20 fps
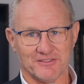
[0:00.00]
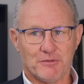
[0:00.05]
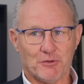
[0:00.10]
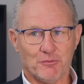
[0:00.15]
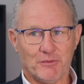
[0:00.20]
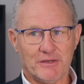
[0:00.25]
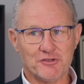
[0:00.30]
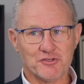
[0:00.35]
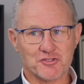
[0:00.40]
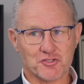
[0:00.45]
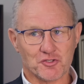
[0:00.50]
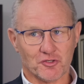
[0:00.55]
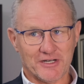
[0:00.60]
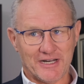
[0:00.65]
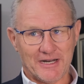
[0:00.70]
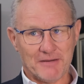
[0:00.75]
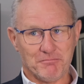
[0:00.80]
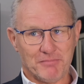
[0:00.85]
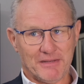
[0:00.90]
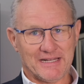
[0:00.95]
But when you start
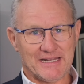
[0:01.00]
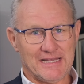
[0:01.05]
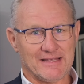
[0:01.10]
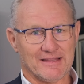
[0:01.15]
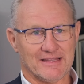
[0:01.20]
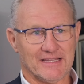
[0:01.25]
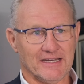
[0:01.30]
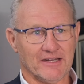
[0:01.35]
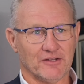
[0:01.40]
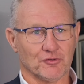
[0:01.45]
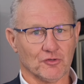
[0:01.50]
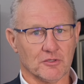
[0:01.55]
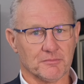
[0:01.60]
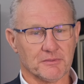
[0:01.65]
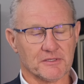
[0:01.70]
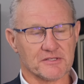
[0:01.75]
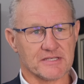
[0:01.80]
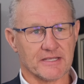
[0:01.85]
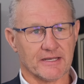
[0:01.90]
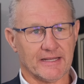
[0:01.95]
unpacking that
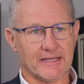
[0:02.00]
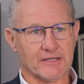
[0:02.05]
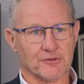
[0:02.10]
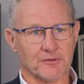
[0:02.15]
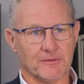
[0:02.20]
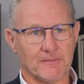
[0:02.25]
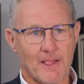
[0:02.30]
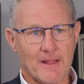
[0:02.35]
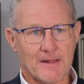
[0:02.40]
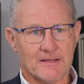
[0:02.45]
example, I said, hang on,